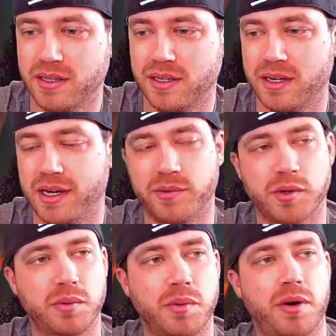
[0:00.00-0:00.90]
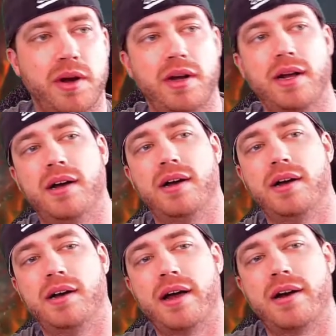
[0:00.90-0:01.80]
And then we'll put it
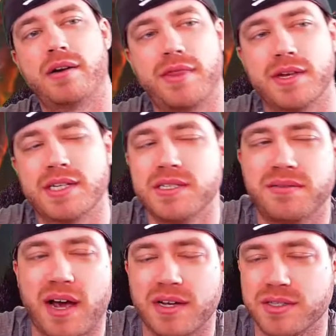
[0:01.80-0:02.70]
I think she's faster